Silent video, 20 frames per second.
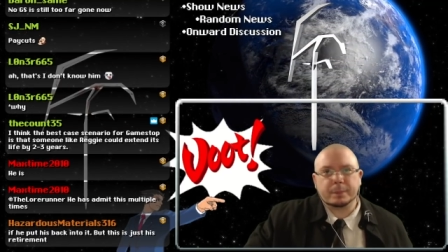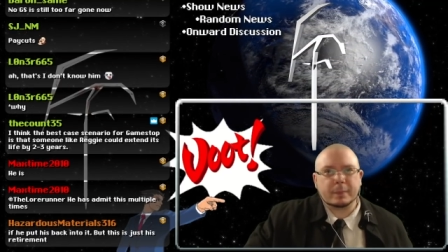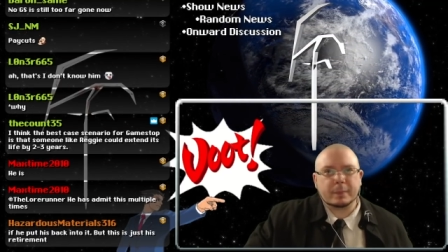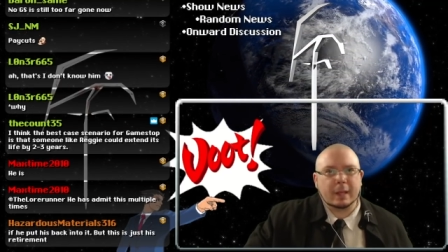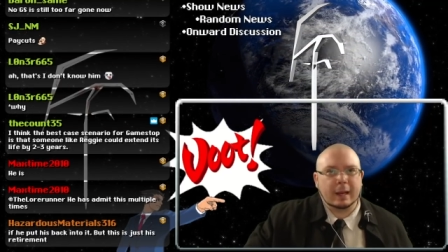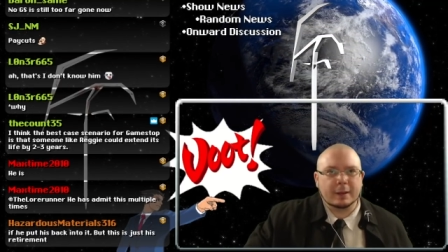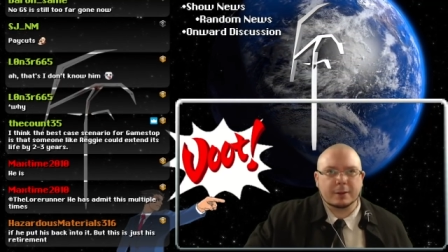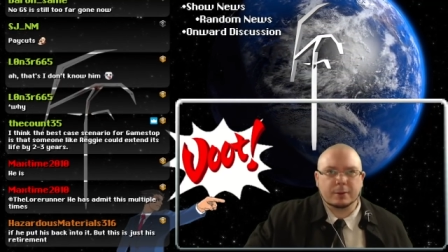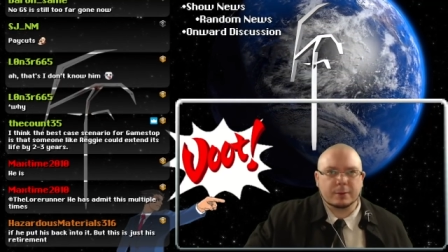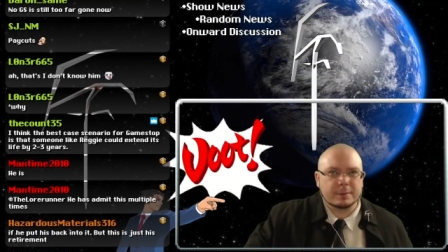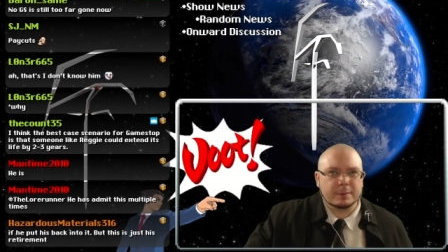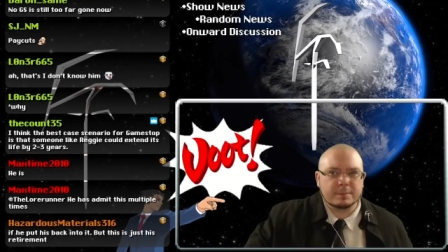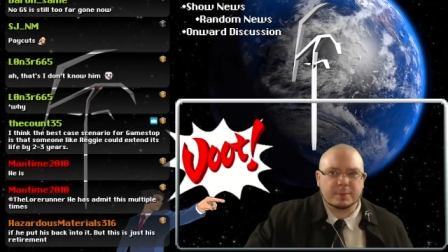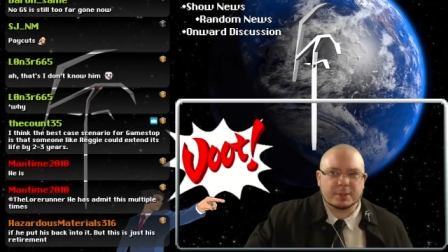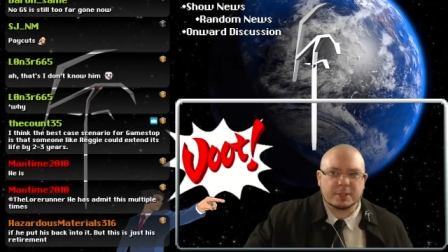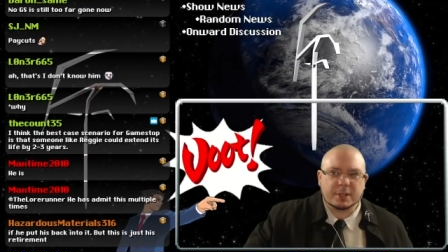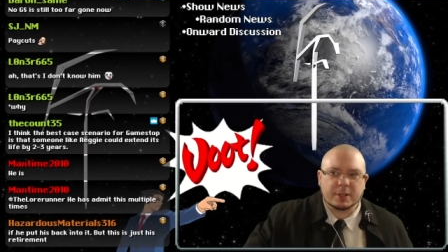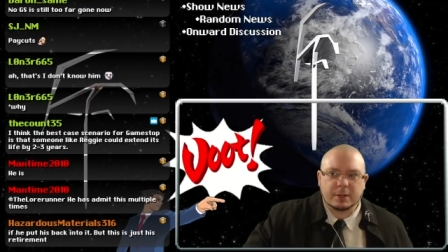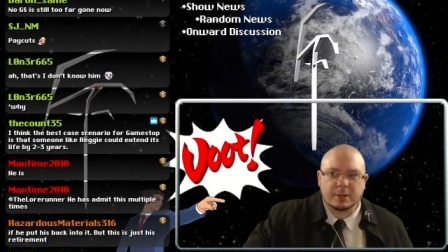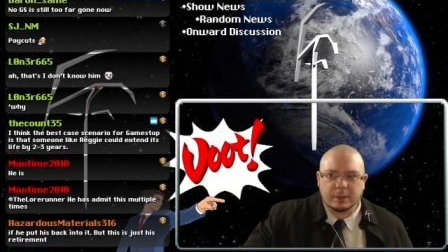I don't
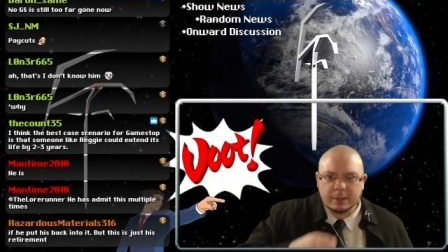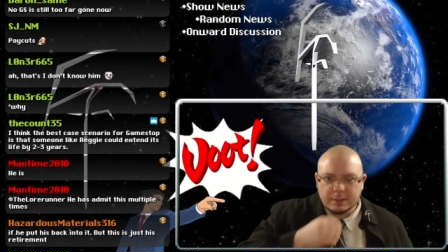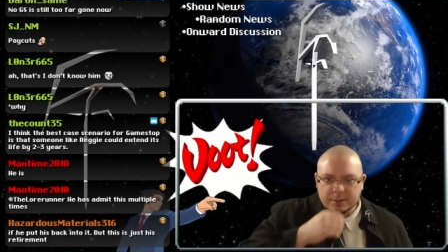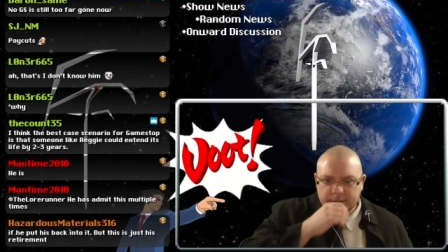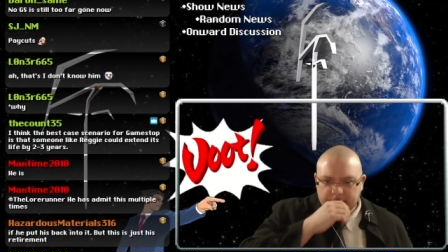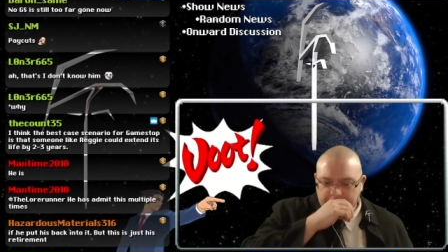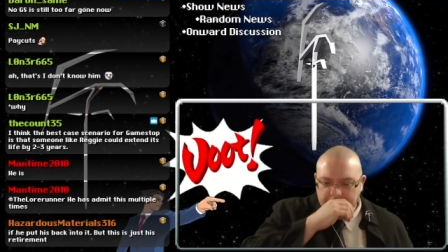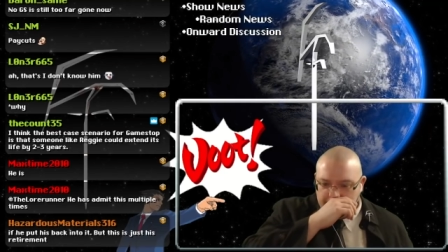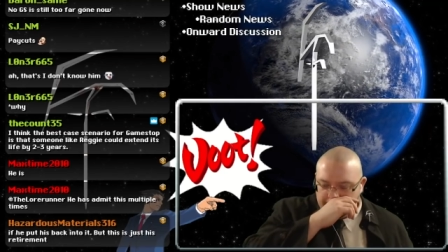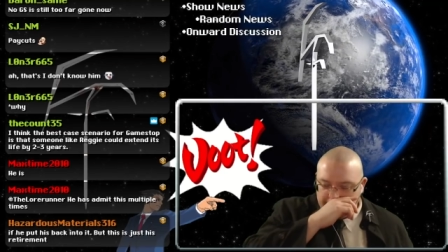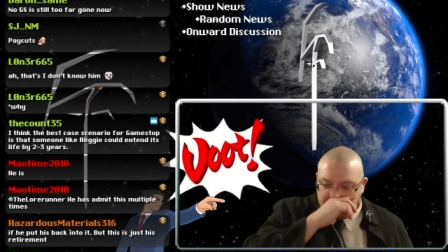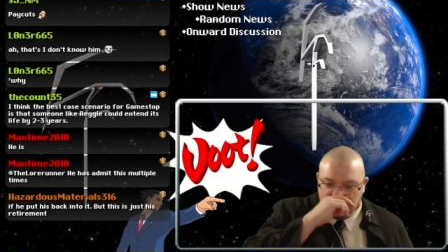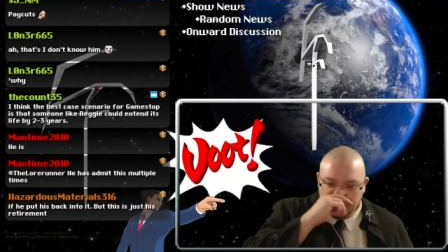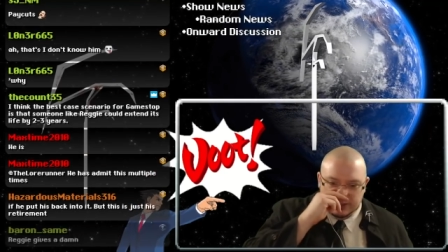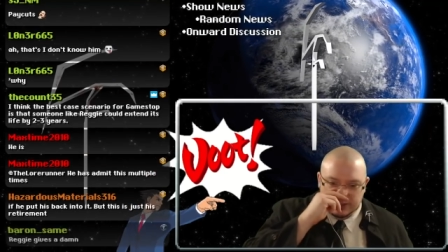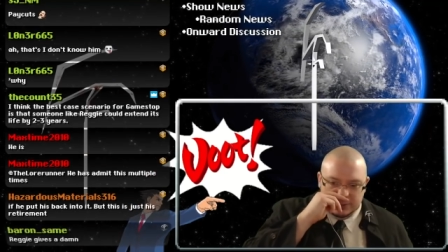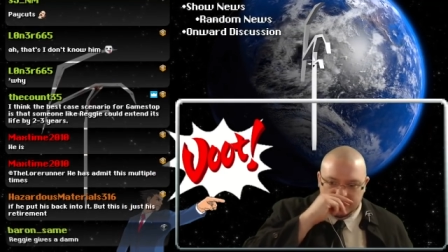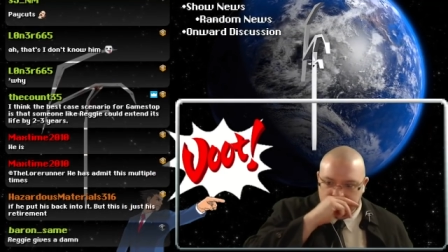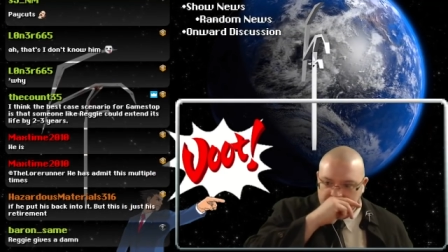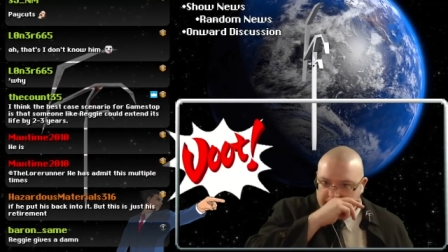particularly see any
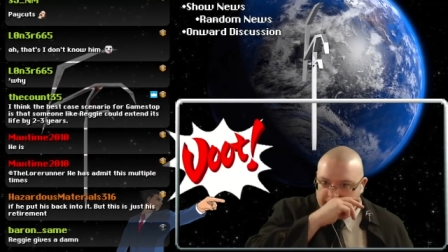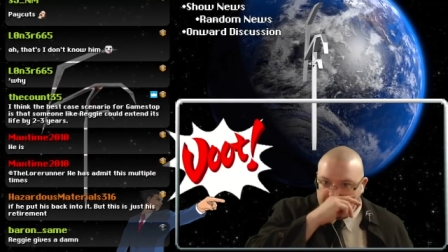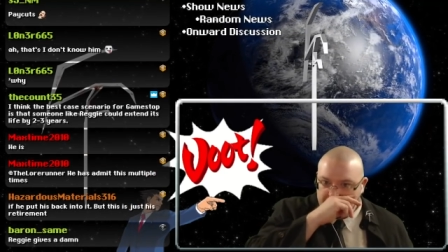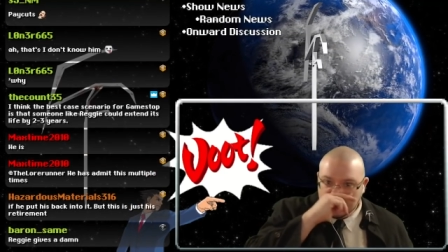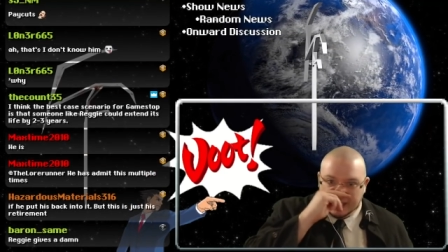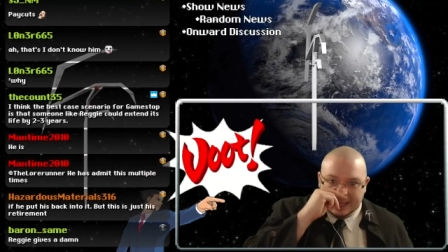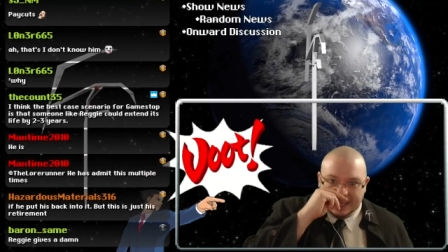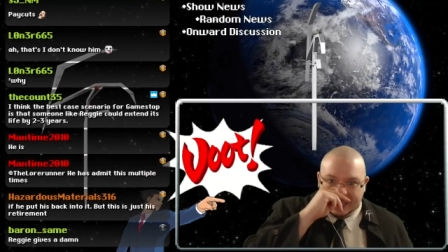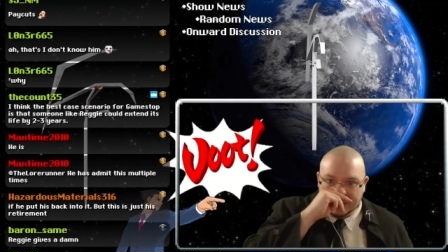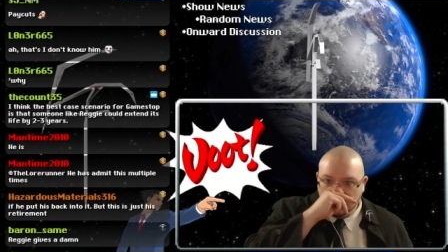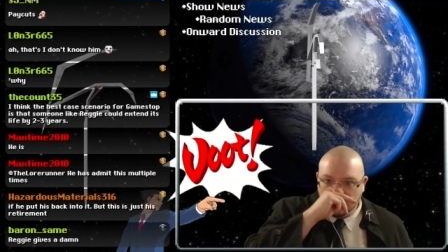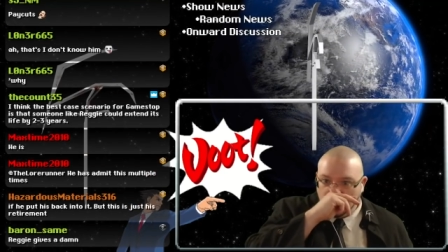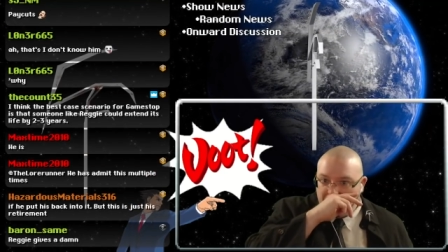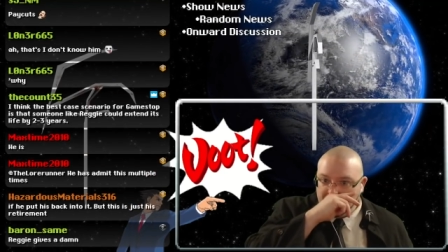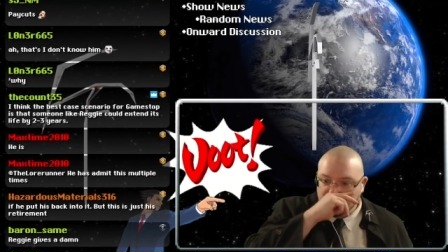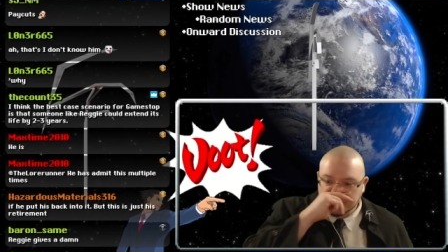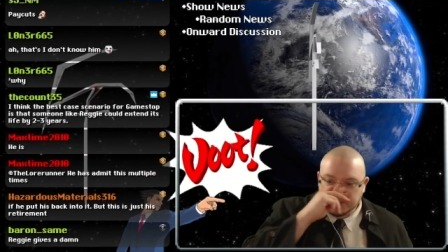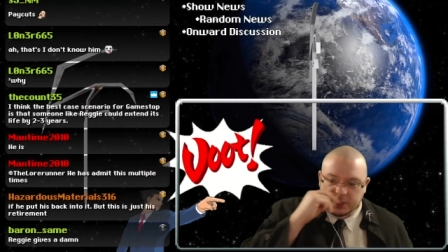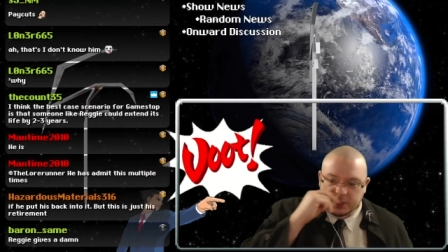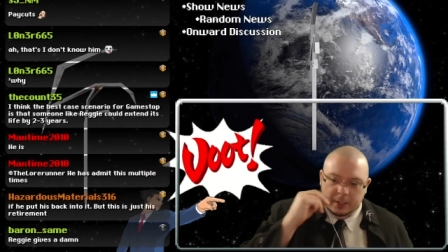interest in
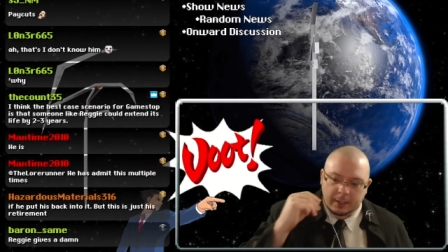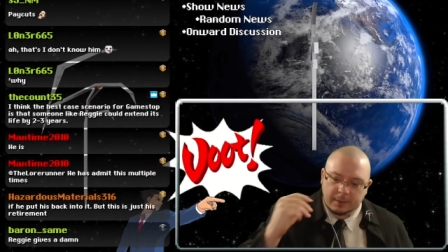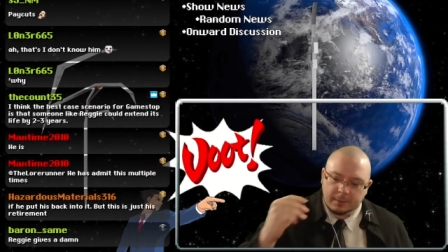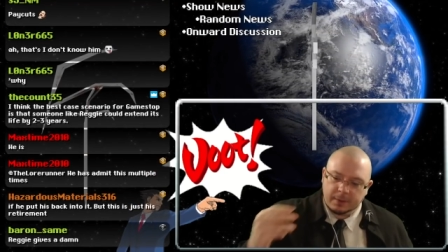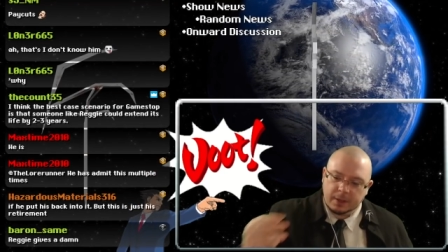watching,